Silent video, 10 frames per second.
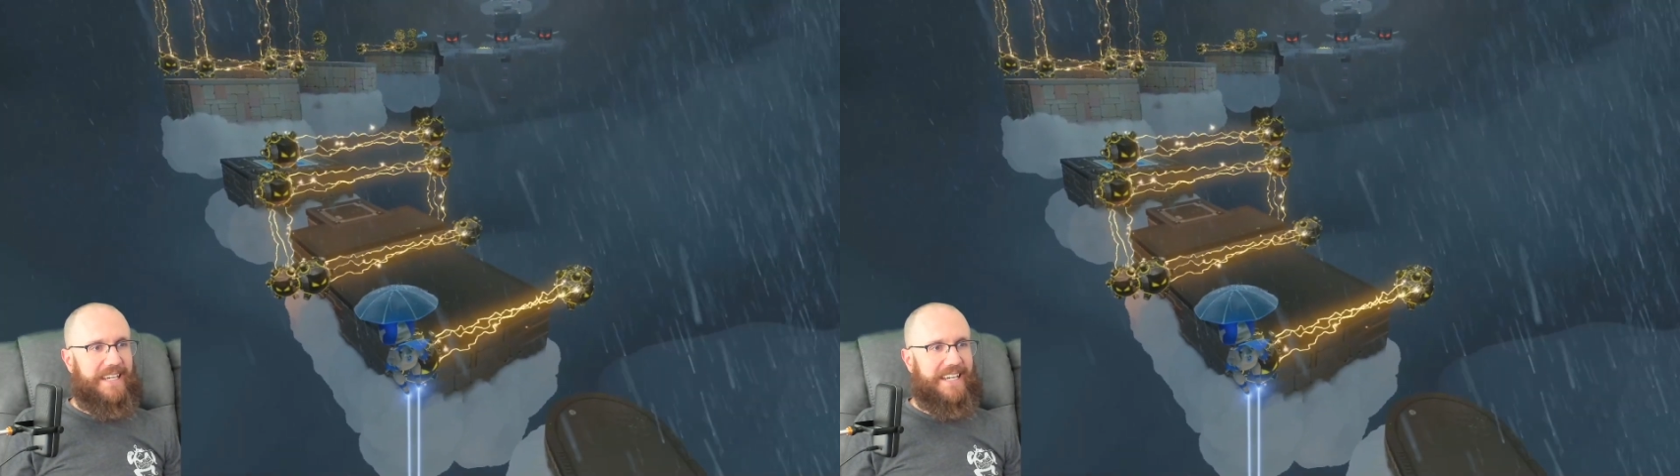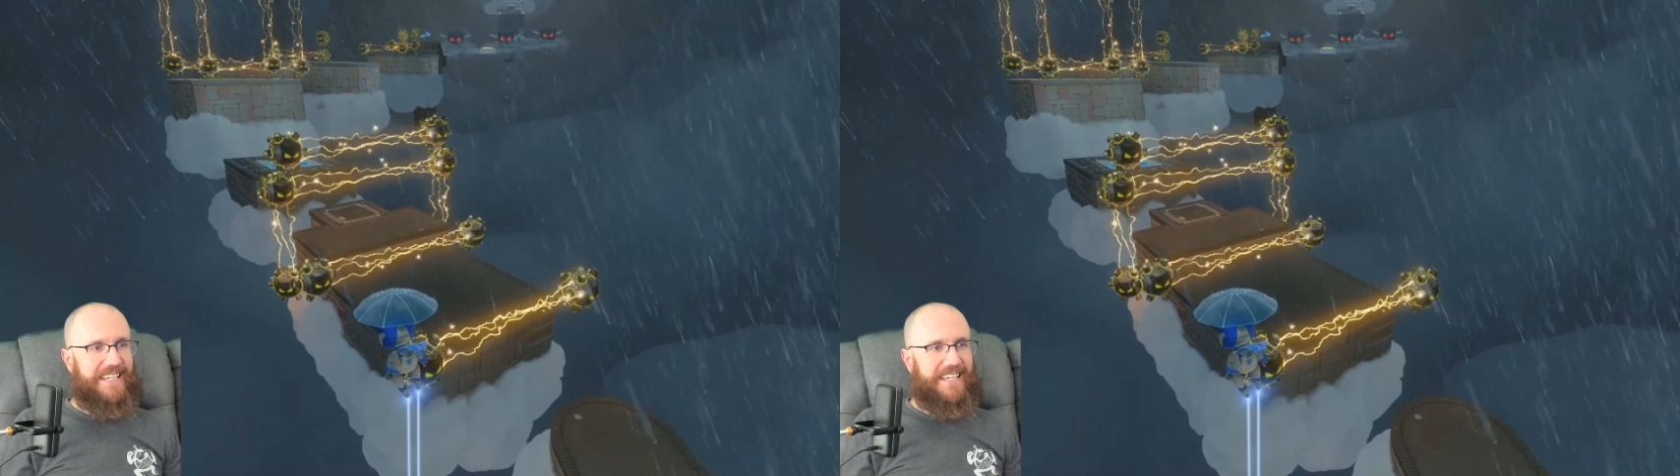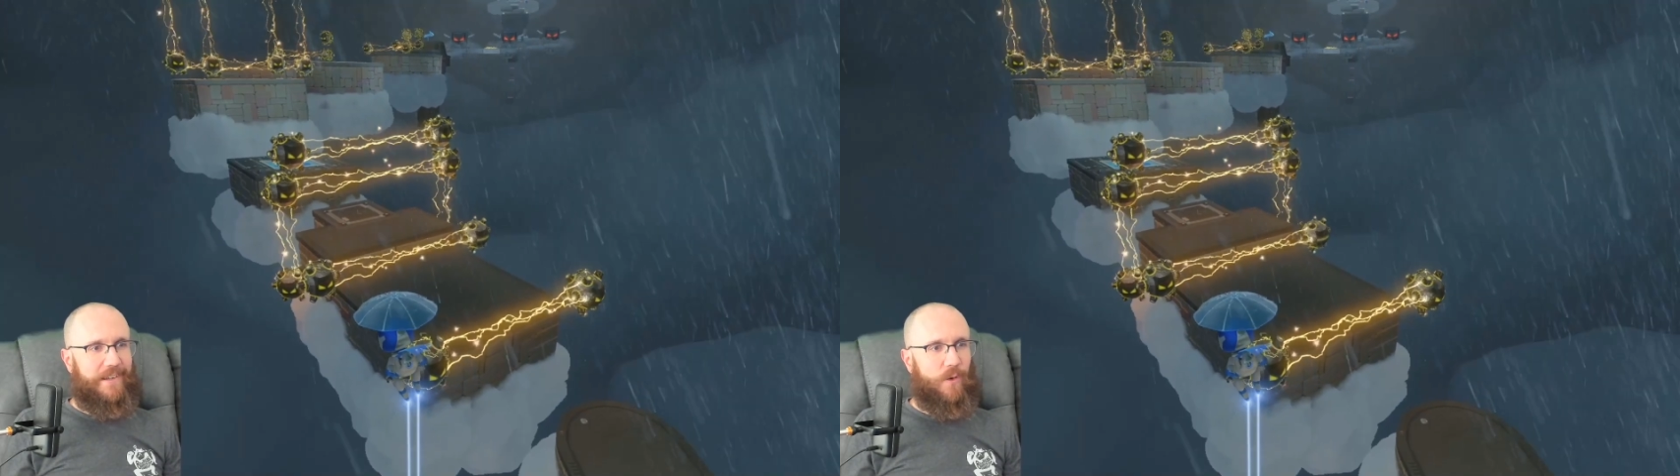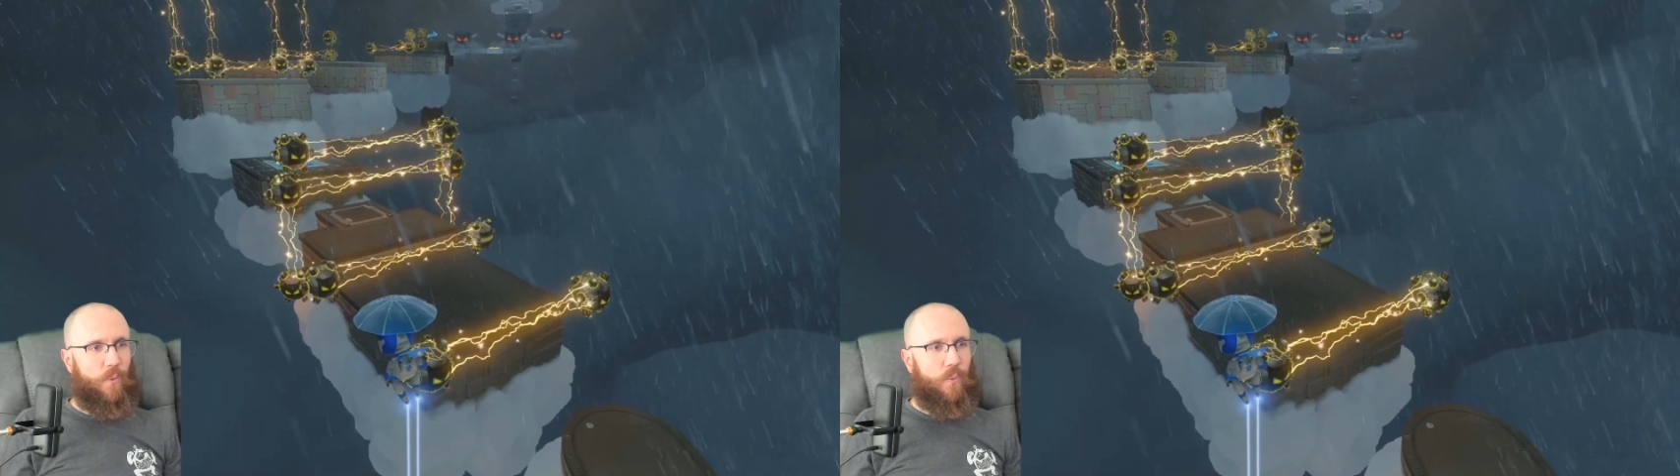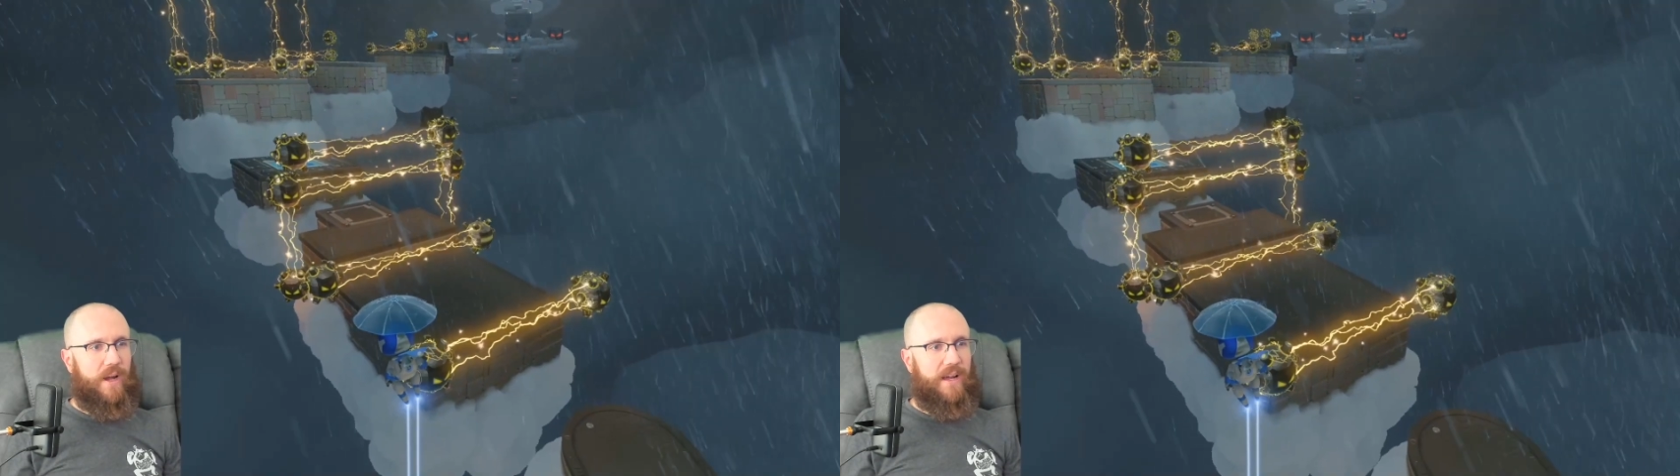and get
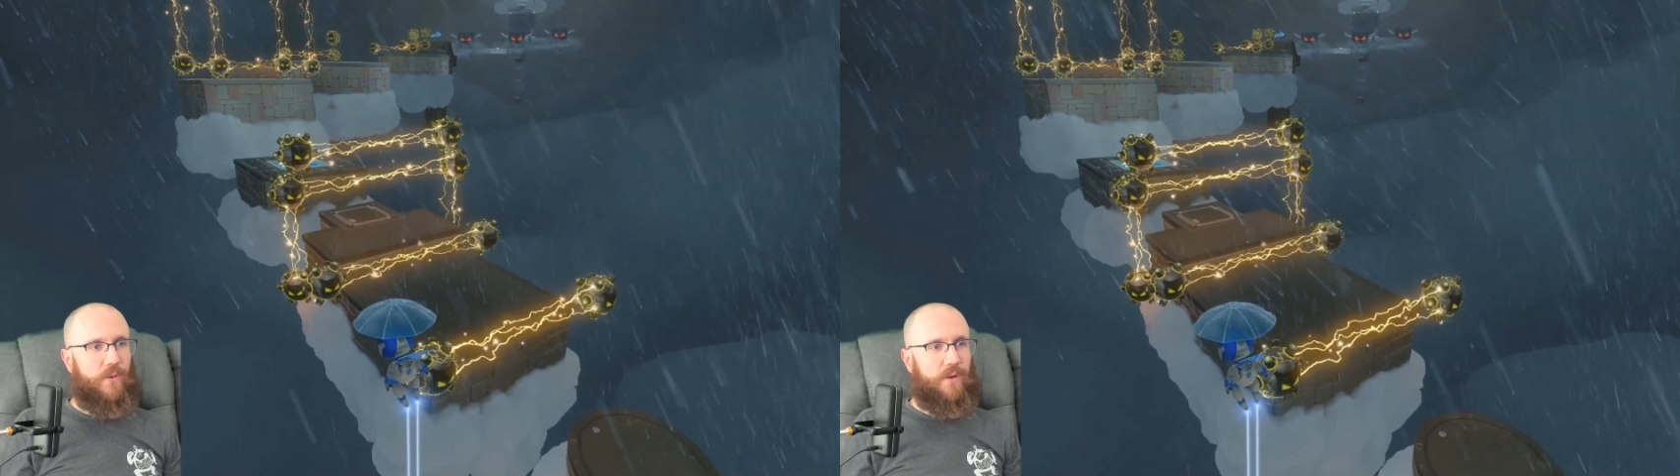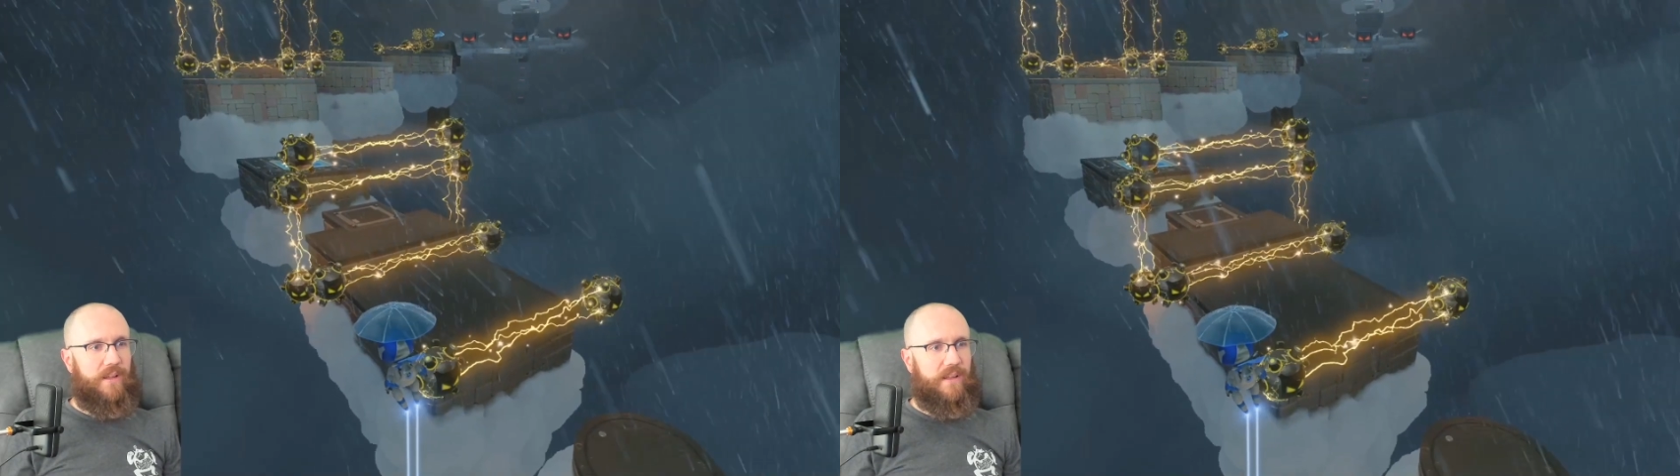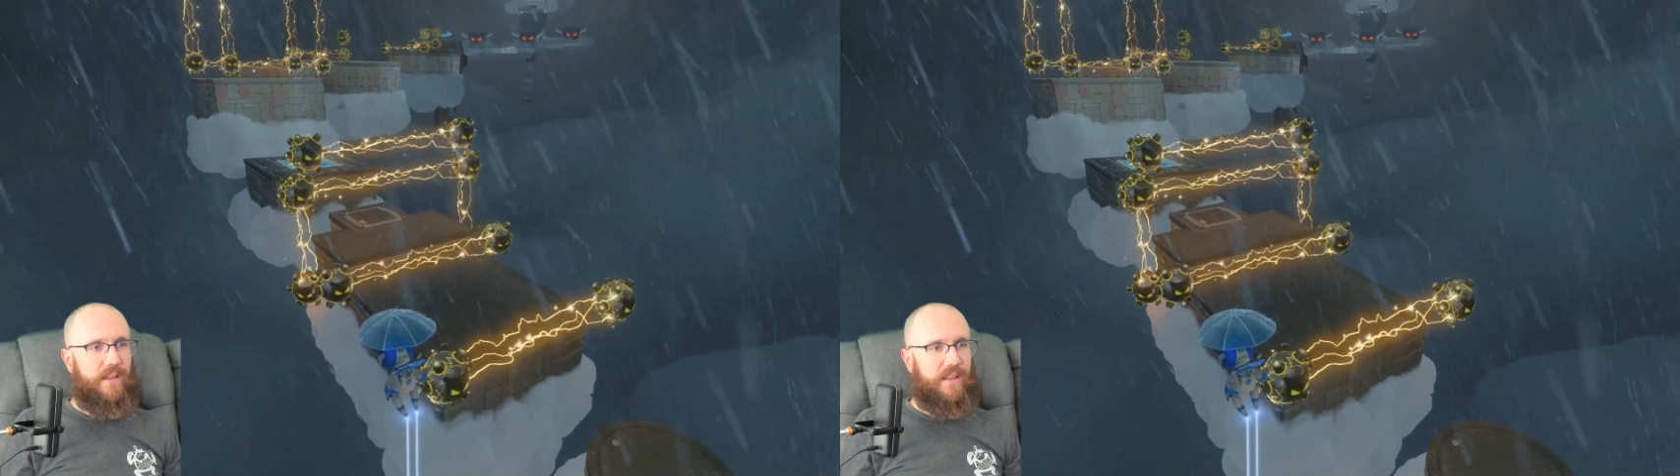around